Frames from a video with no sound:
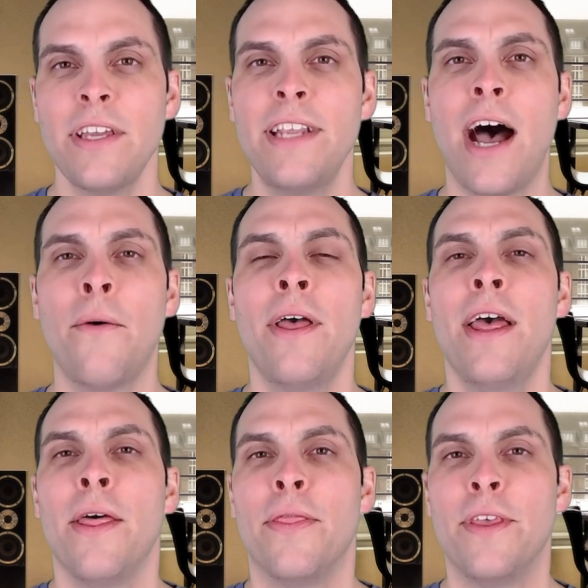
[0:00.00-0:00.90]
Now,
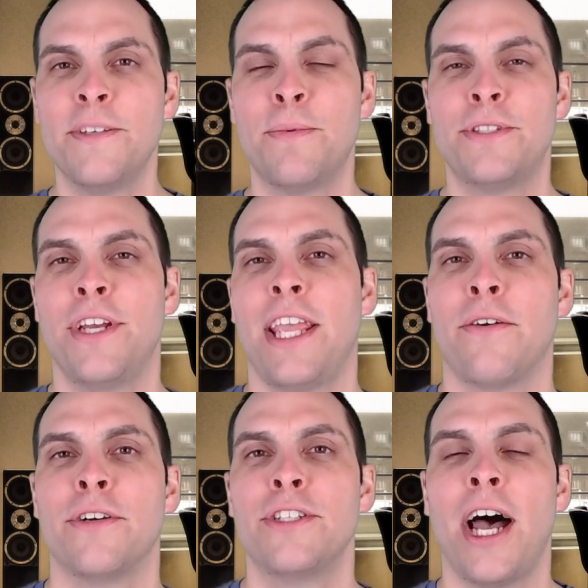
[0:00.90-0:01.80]
this
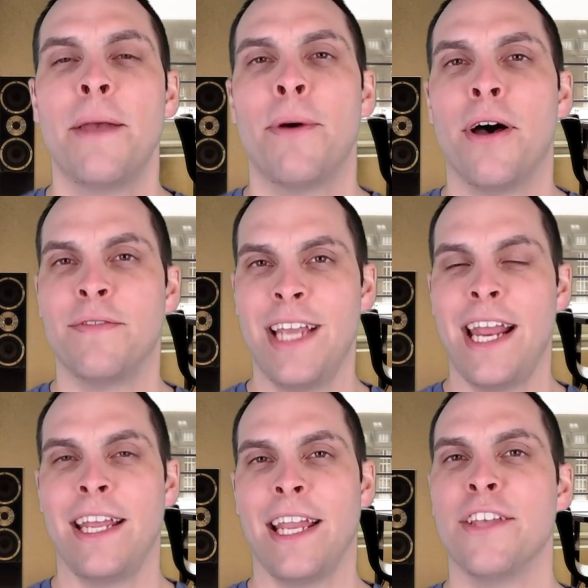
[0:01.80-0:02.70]
particular type of
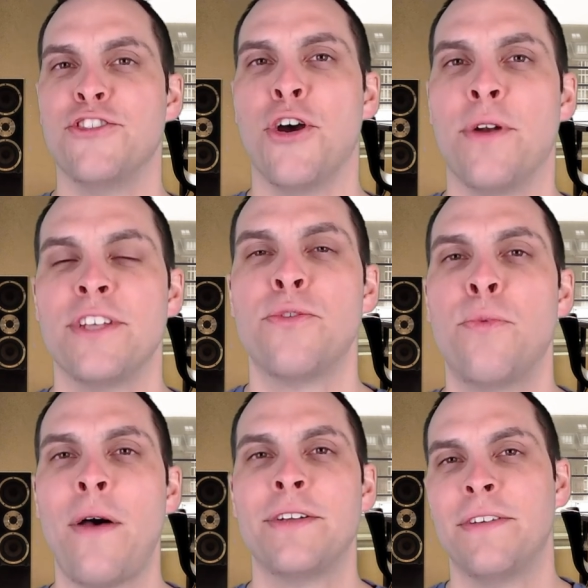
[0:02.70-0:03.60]
dating is known as
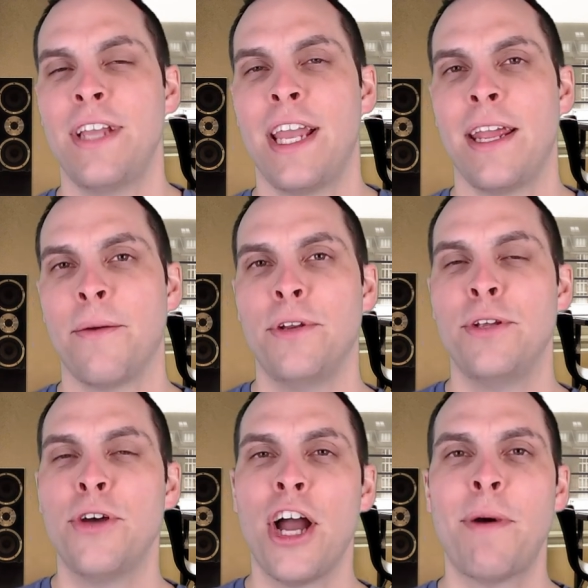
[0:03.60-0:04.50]
relative dating. When
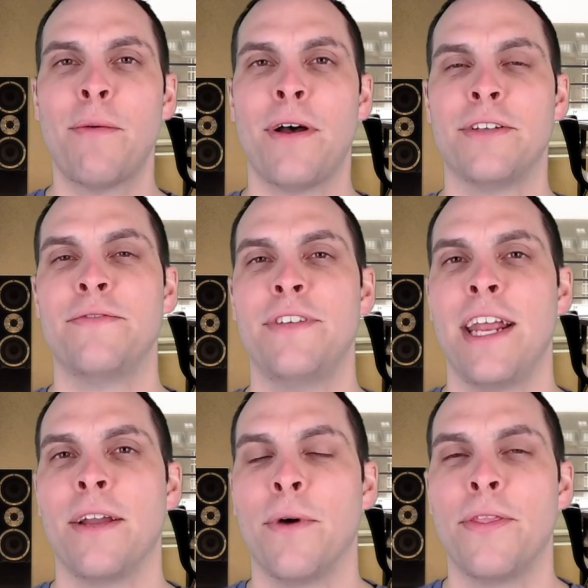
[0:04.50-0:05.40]
you talk about relative
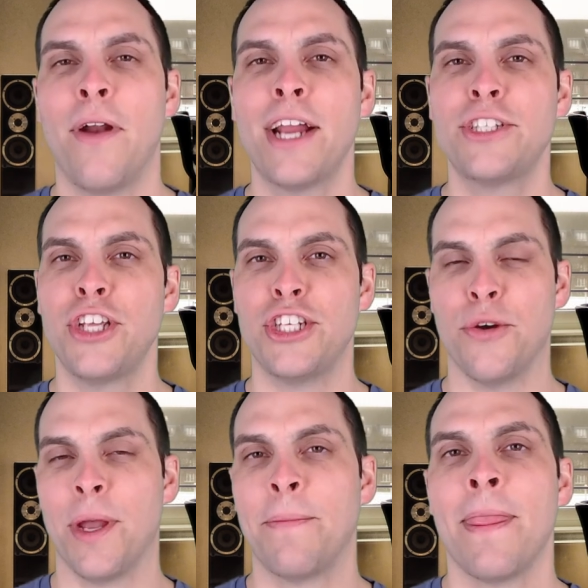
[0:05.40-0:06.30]
dating, what they're actually
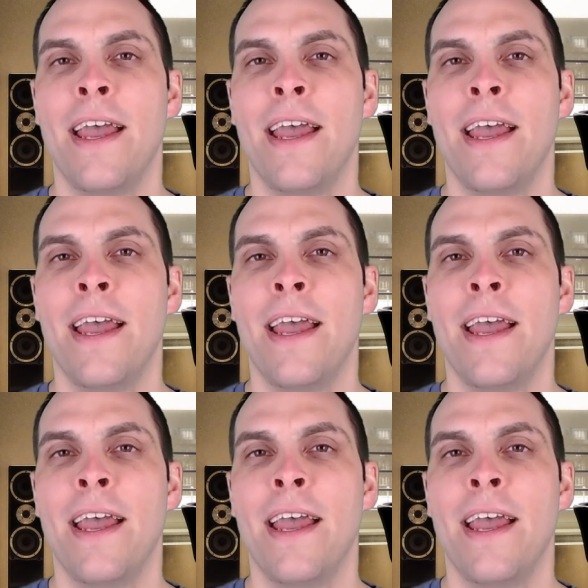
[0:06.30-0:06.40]
doing